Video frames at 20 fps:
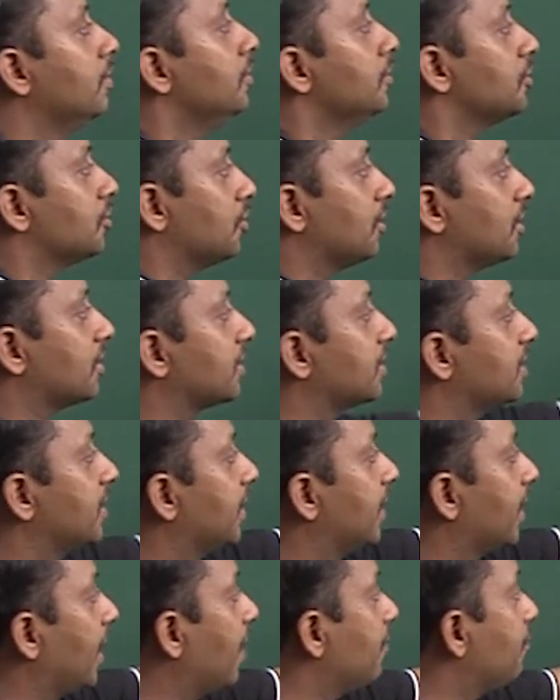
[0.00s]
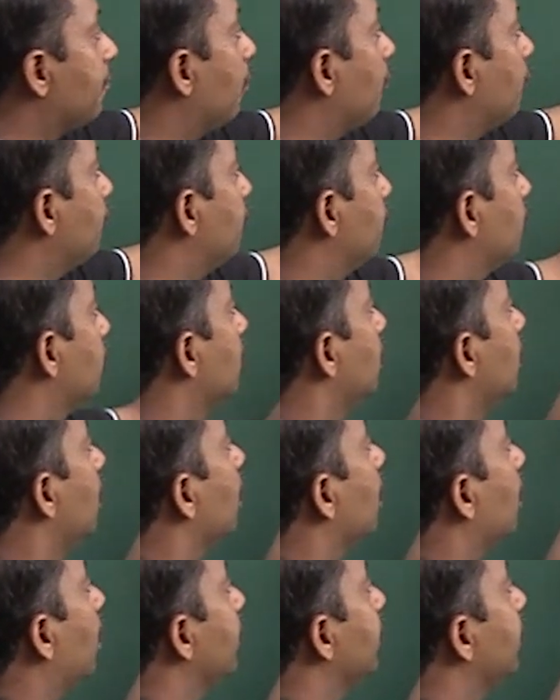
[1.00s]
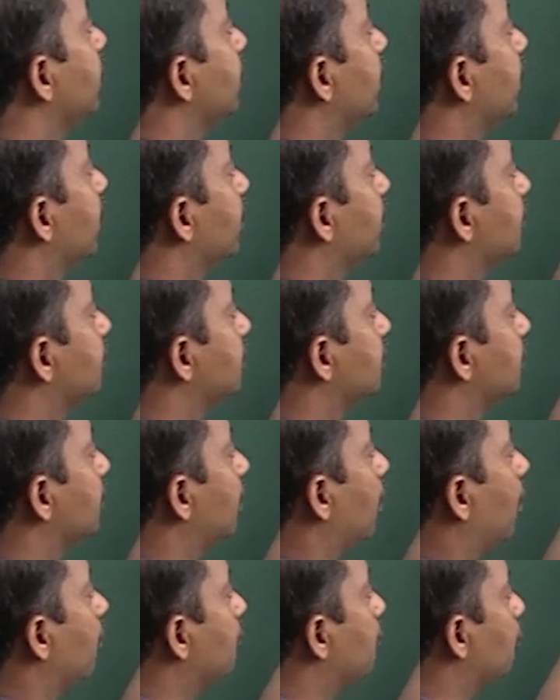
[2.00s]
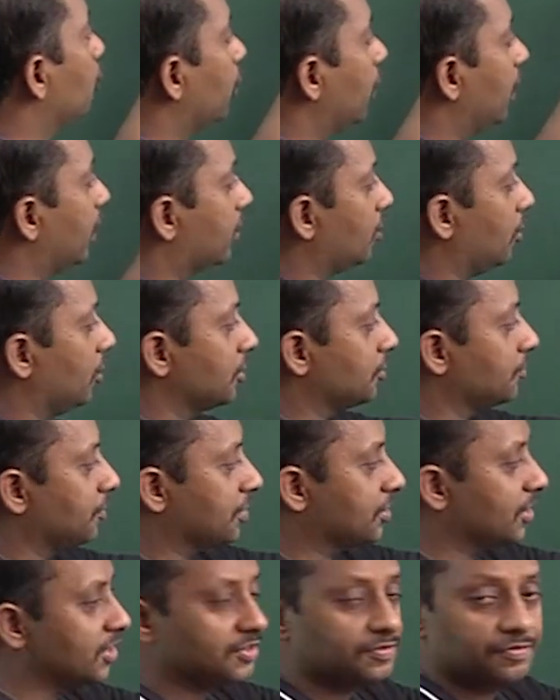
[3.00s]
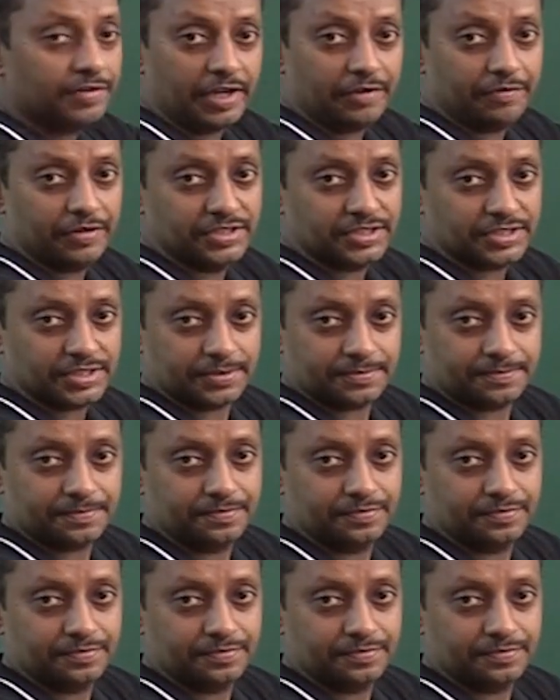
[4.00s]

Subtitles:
So this is the graph of kinetic energy of photoelectrons versus frequency.